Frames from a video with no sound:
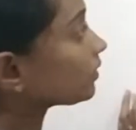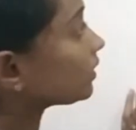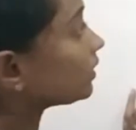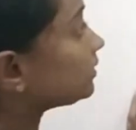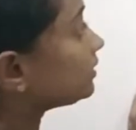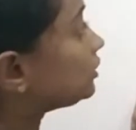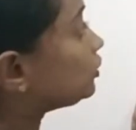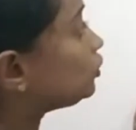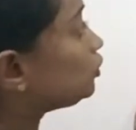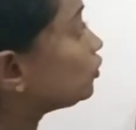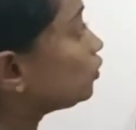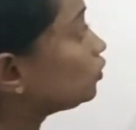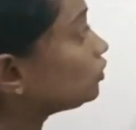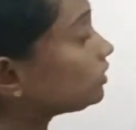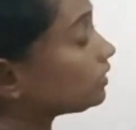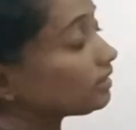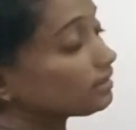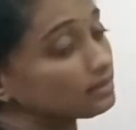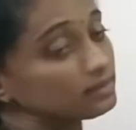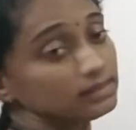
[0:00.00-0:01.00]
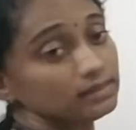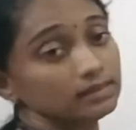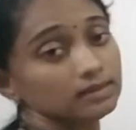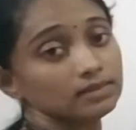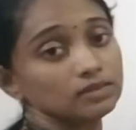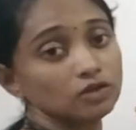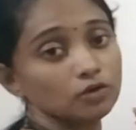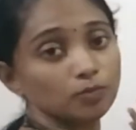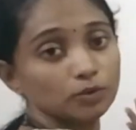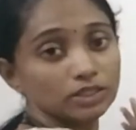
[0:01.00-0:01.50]
the 2-3
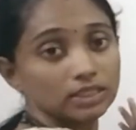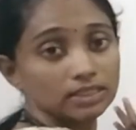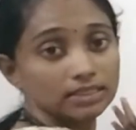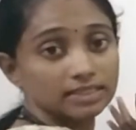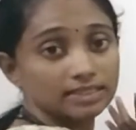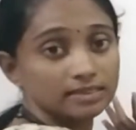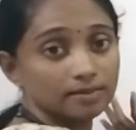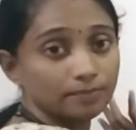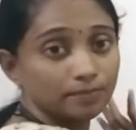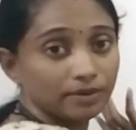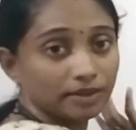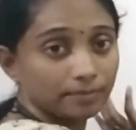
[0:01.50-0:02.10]
crystals of potassium